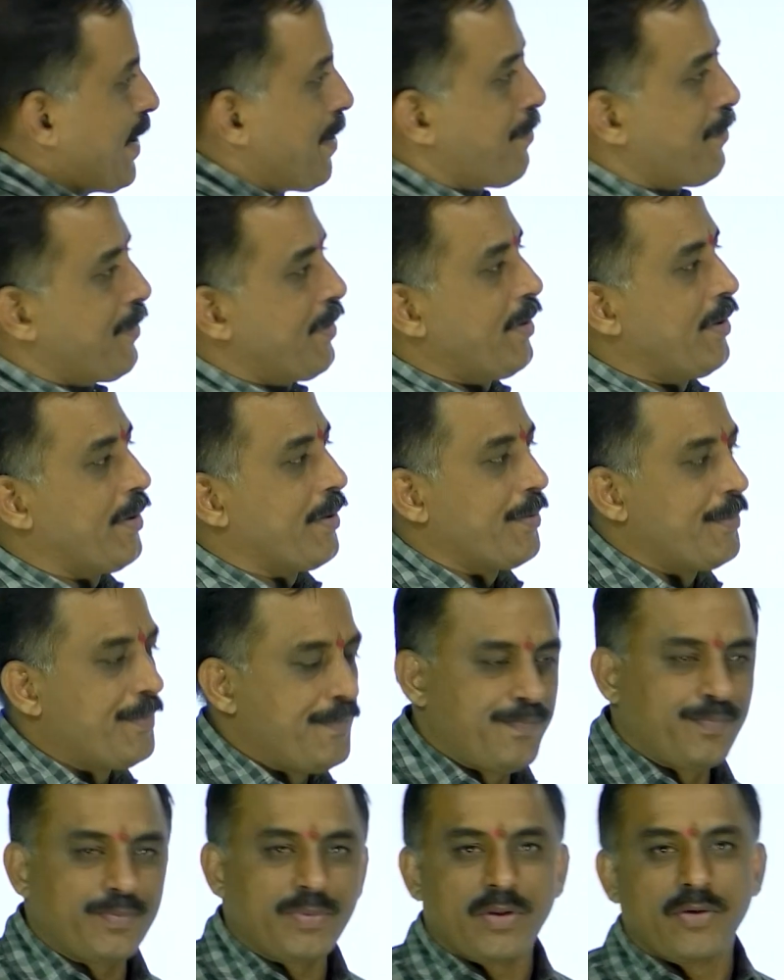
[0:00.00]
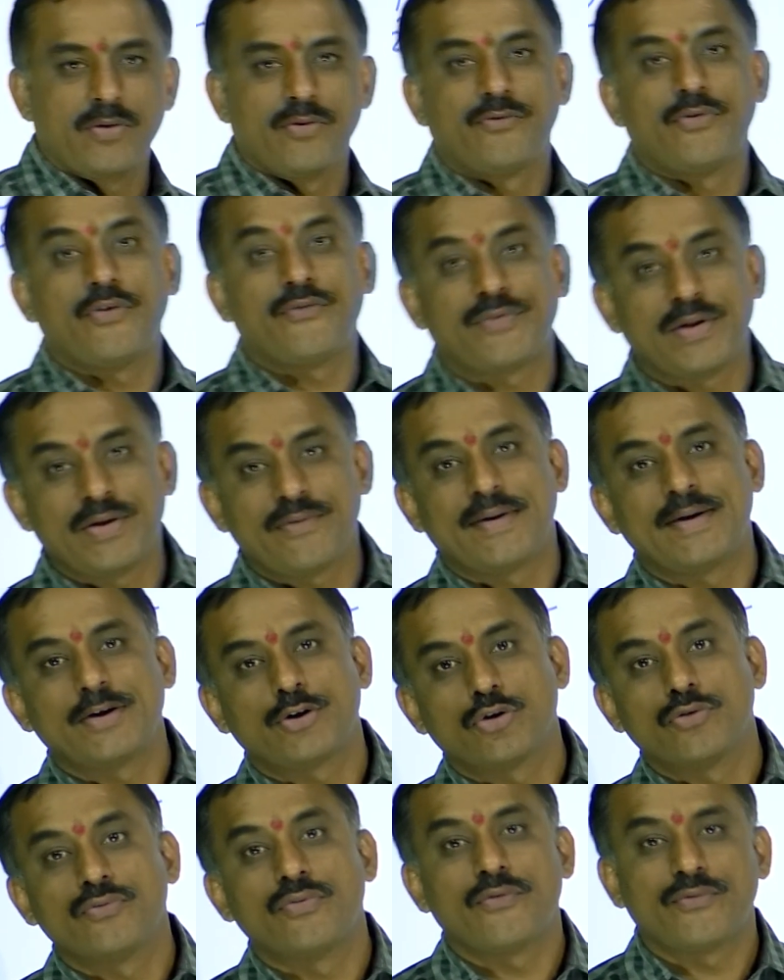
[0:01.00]
number. 51
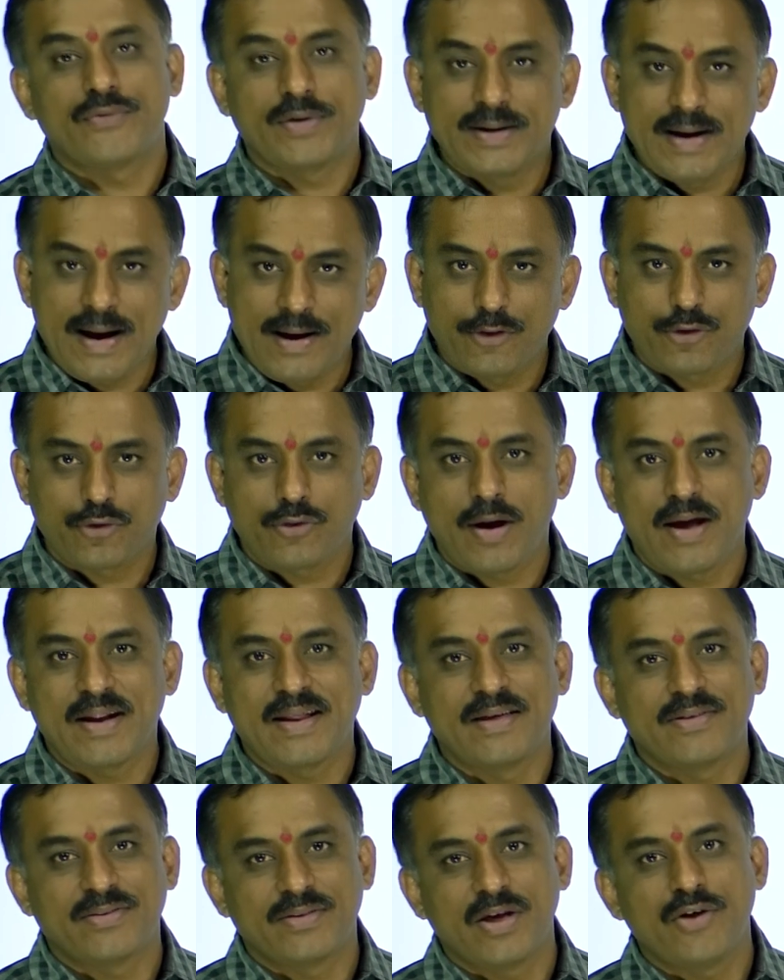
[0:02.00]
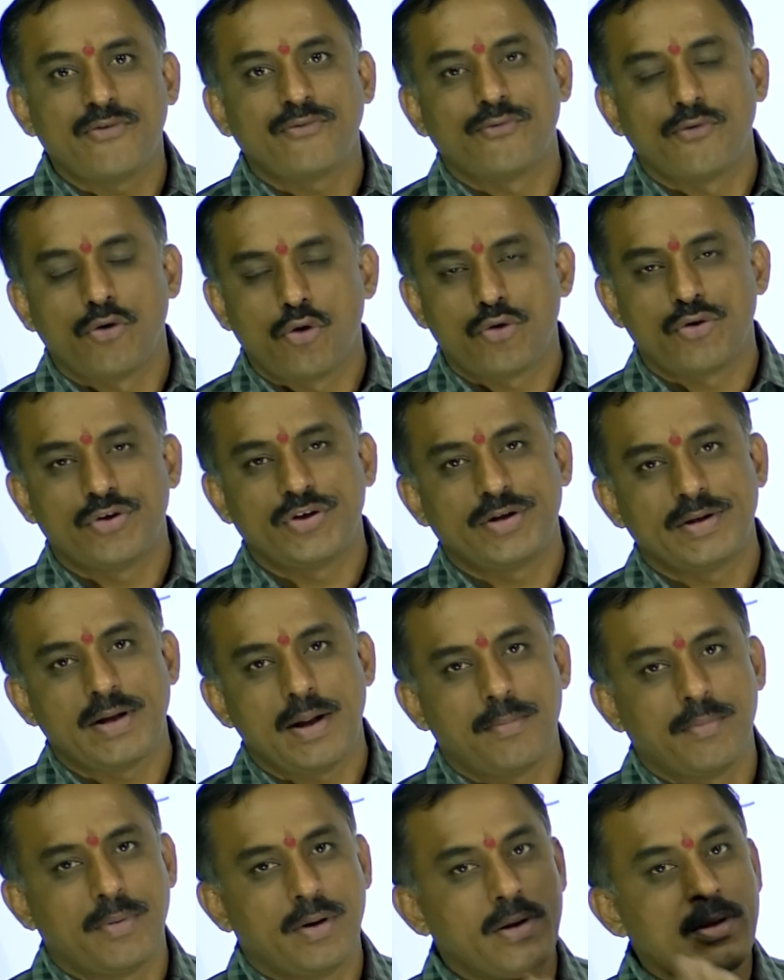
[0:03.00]
to 59 square is a 4-digit
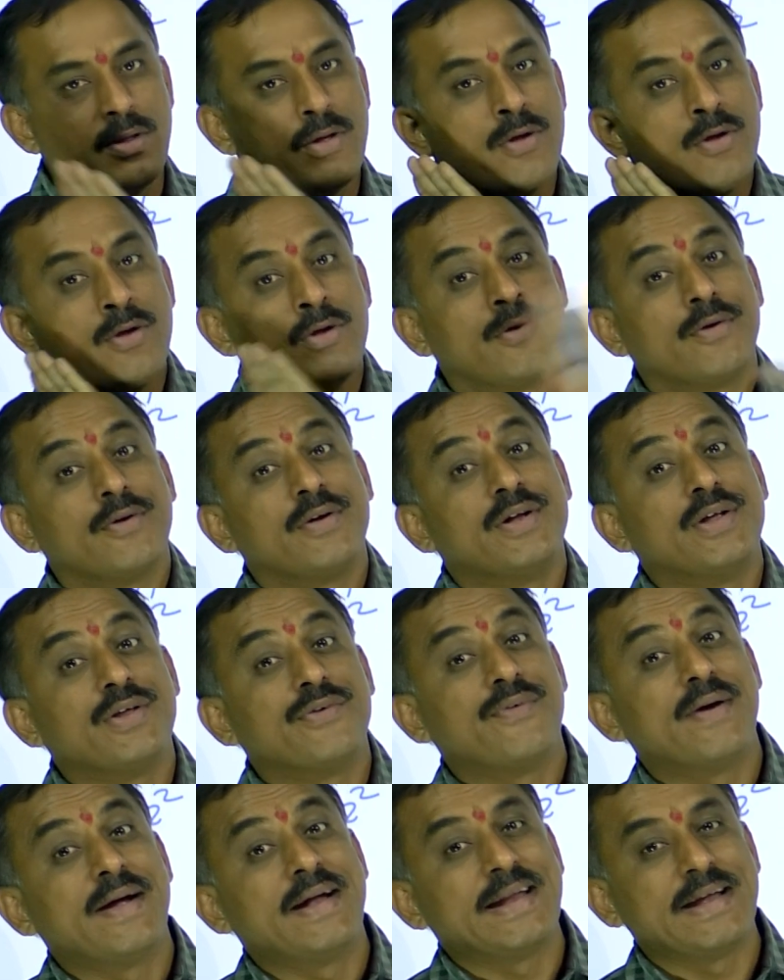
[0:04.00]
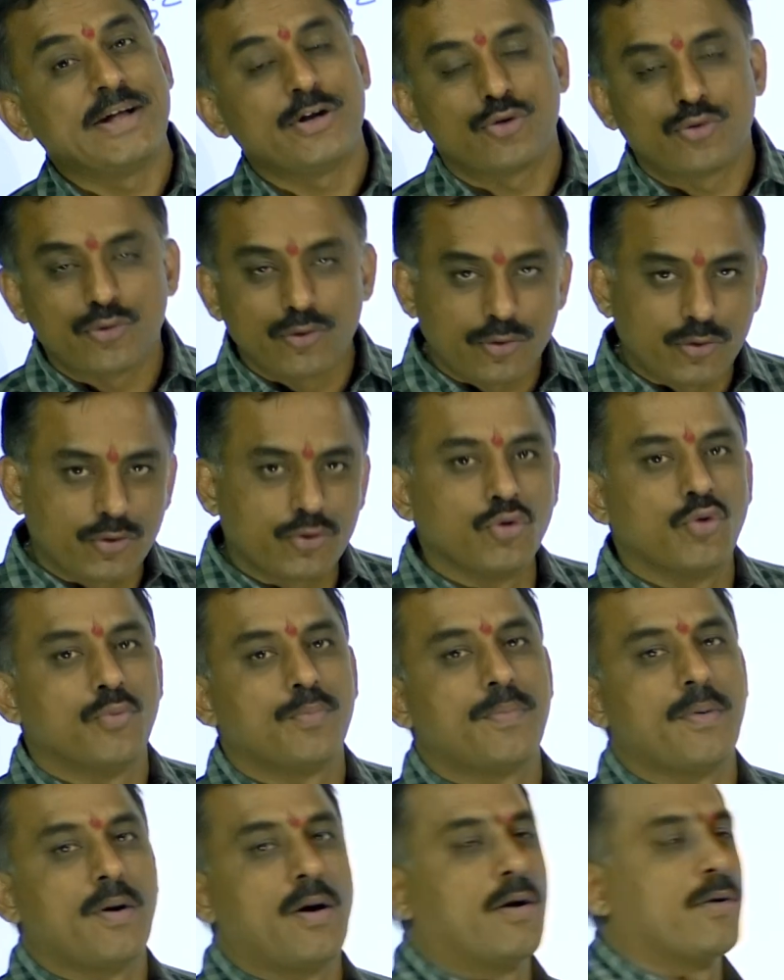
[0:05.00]
number divided into
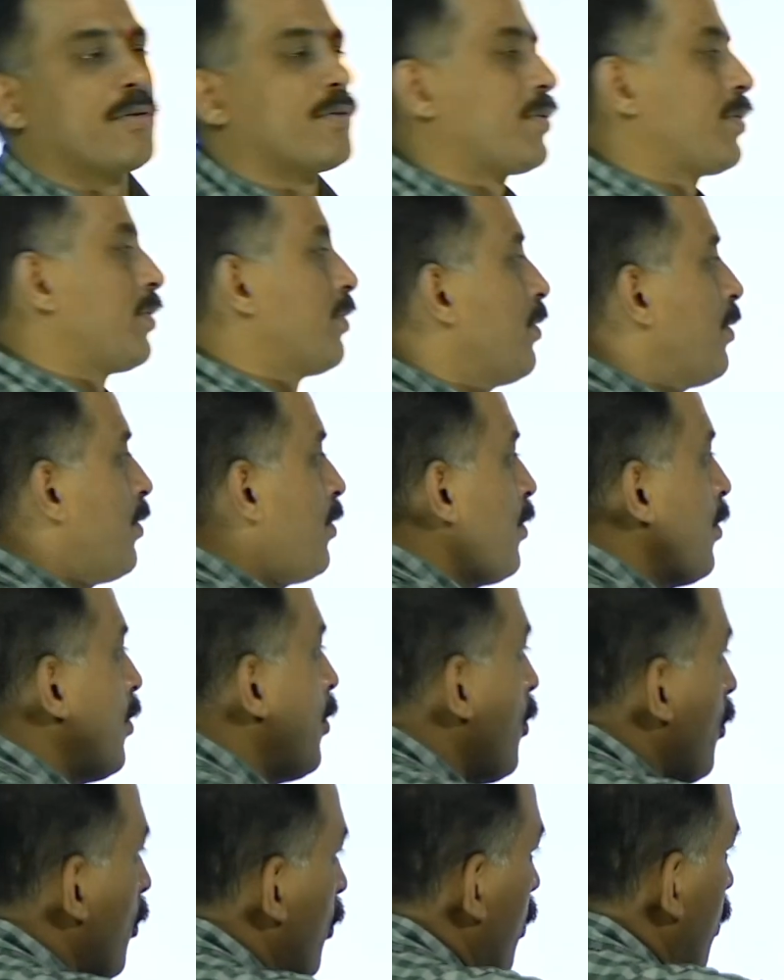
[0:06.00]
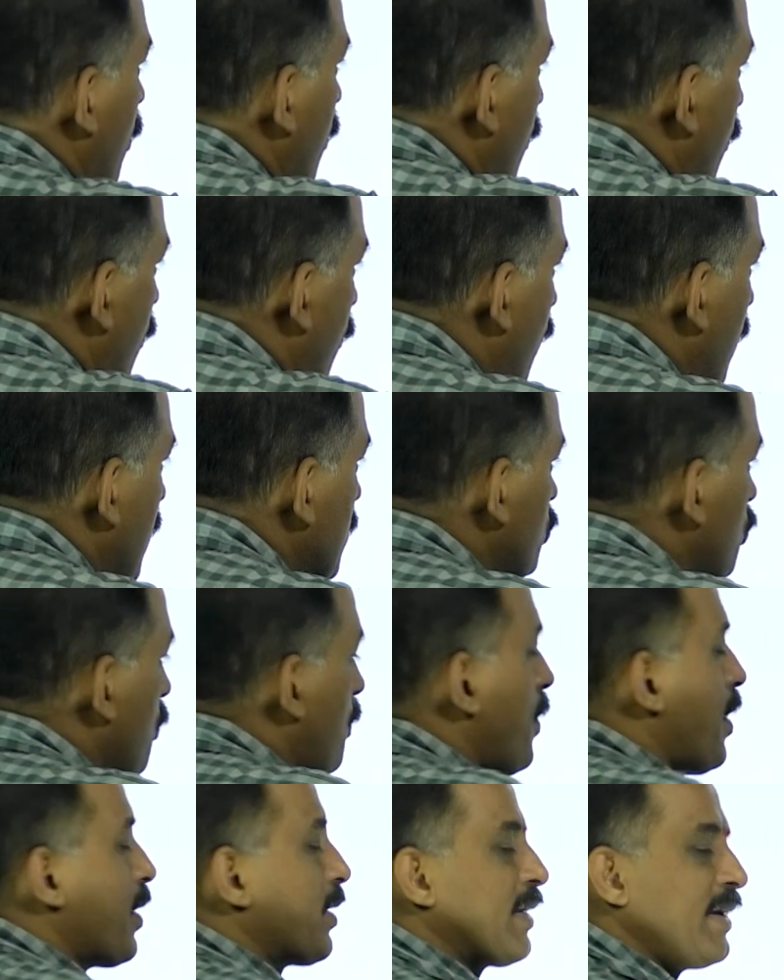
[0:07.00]
two parts. First
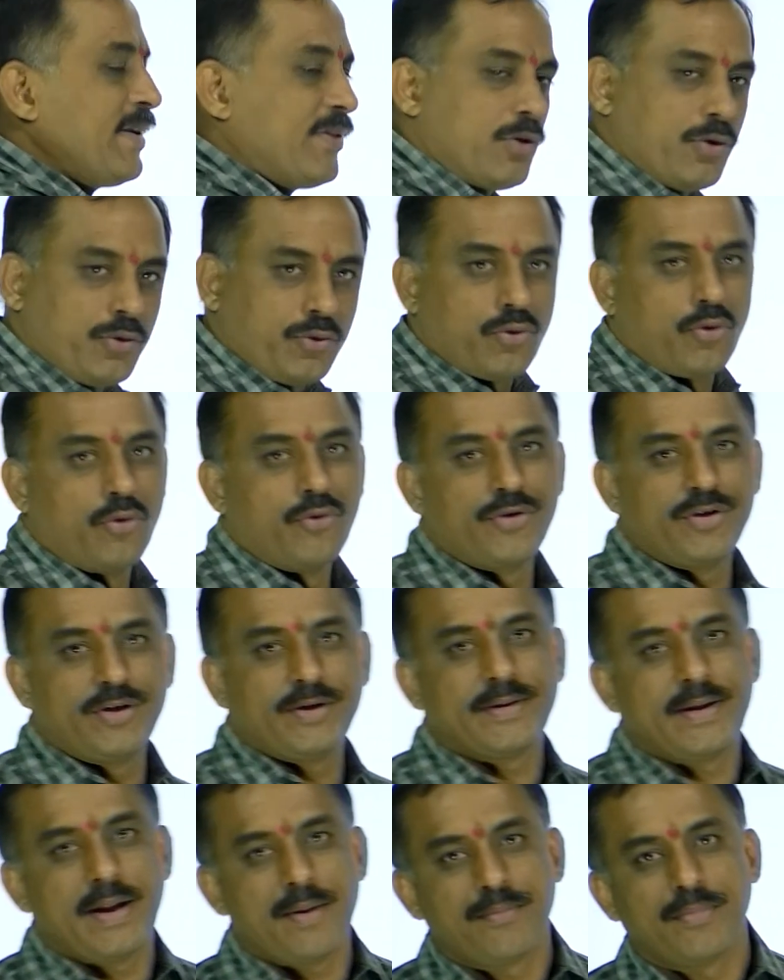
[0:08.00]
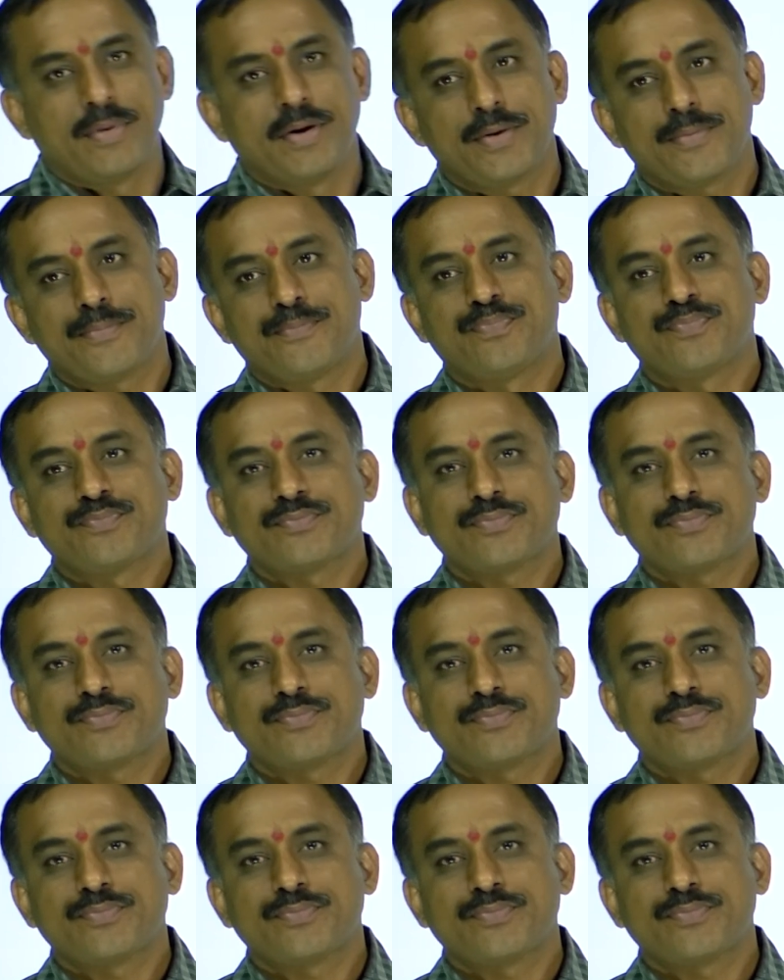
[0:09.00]
part is a 2-digit number